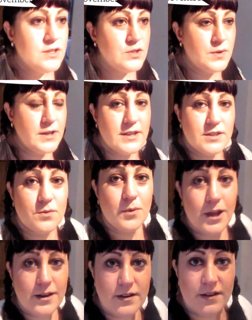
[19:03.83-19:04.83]
It's 20 to
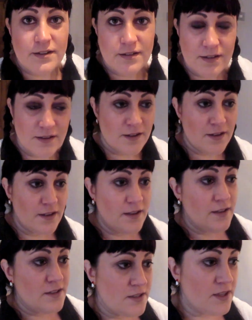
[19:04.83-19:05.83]
1.
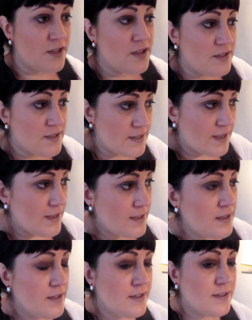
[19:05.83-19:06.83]
It's
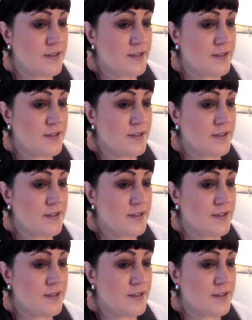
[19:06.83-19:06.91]
Thursday.